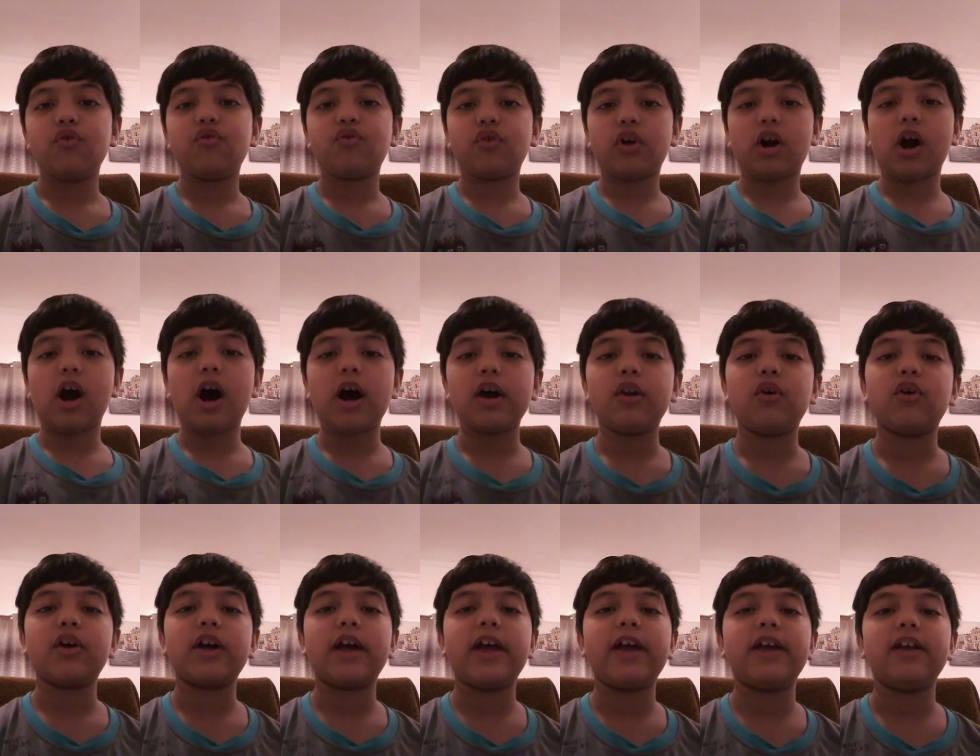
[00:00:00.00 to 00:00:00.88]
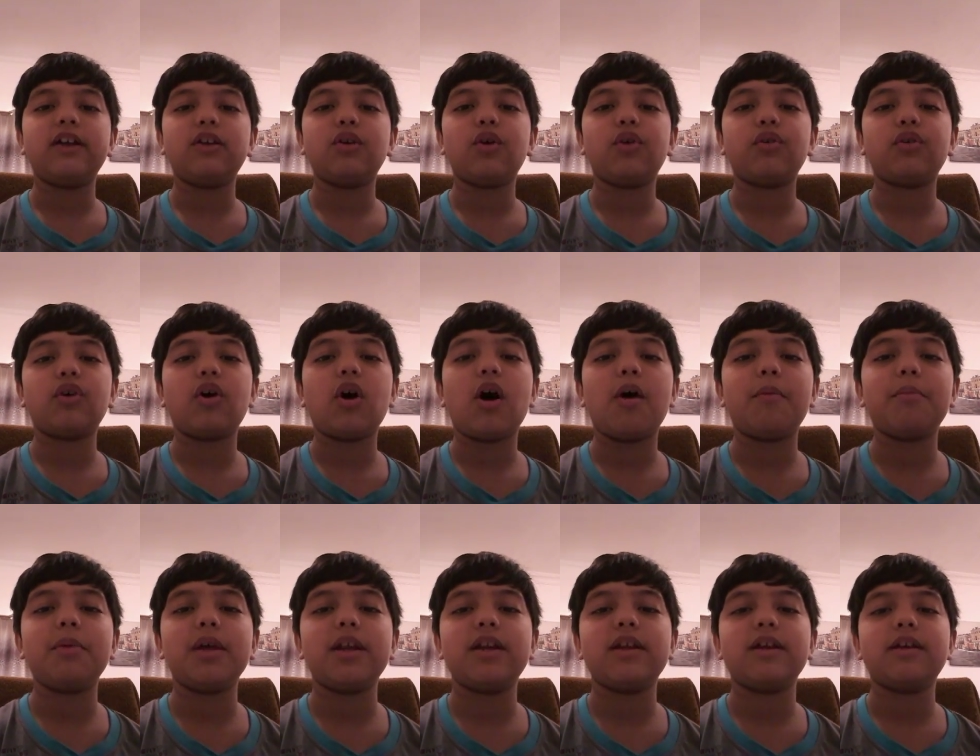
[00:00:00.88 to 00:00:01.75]
for Farhad, okay? Don't
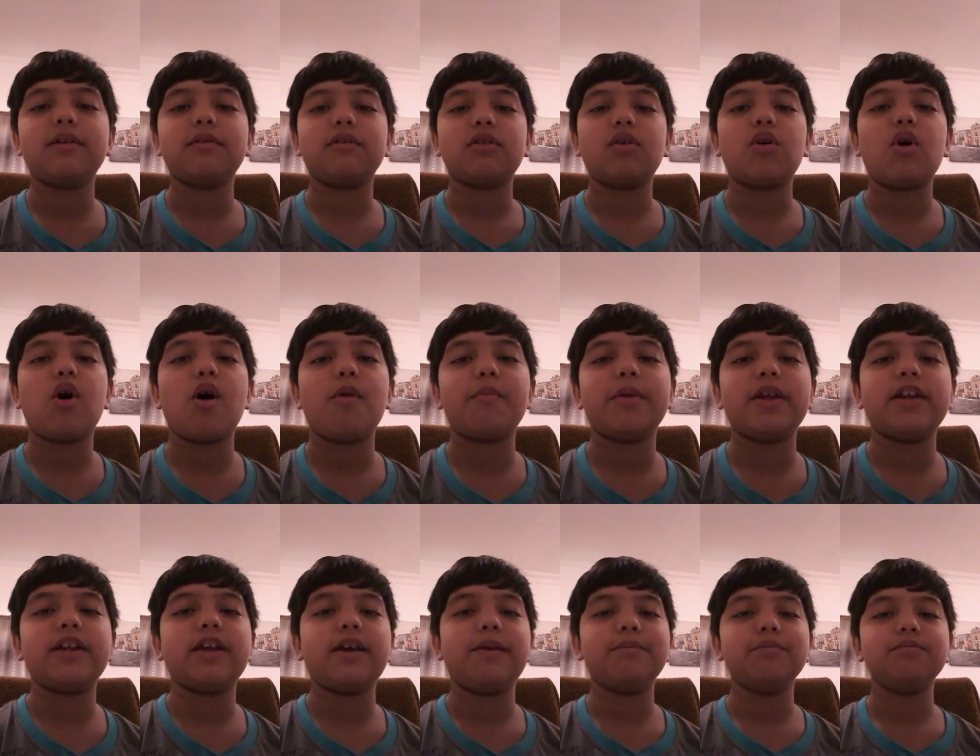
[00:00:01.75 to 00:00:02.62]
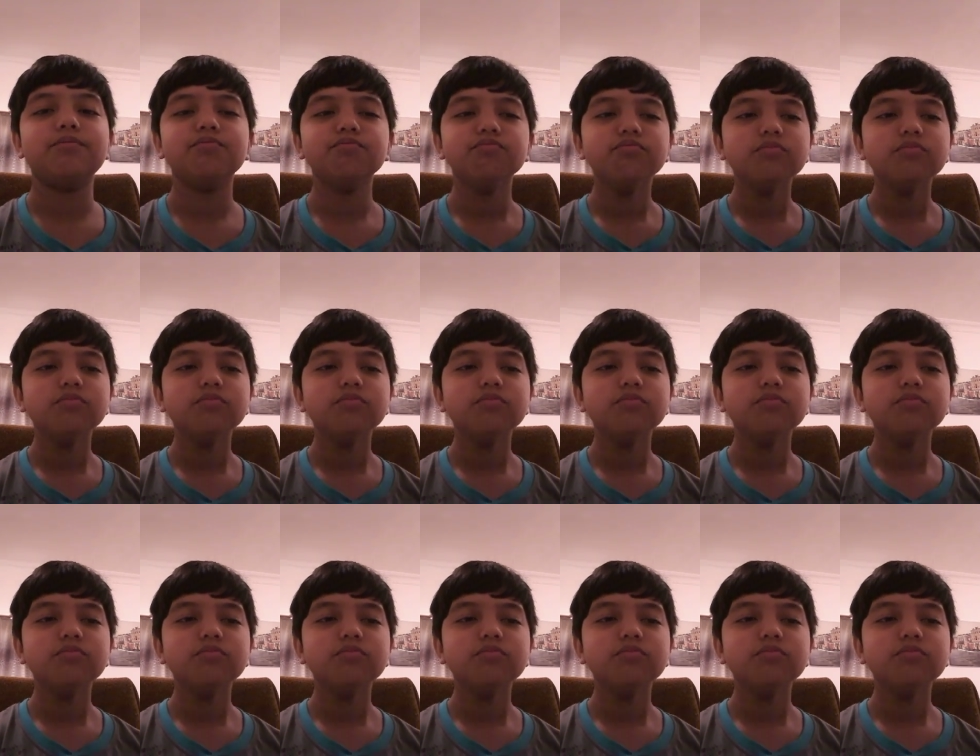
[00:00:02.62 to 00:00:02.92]
comment him. Comment him.